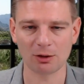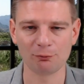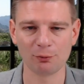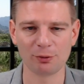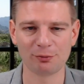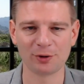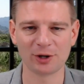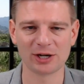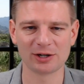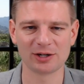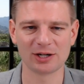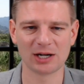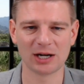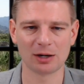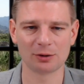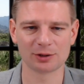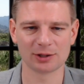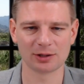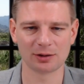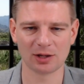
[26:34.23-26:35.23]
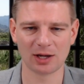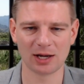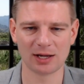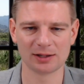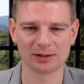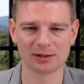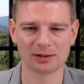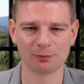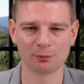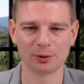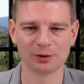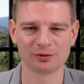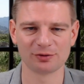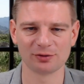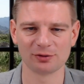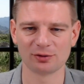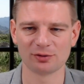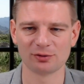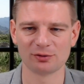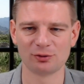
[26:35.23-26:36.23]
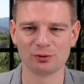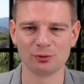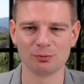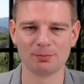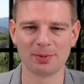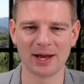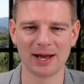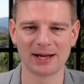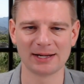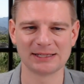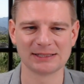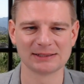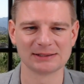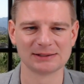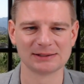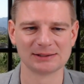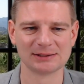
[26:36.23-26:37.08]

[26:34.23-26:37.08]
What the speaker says: We figured it out in the end. It wasn't too bad.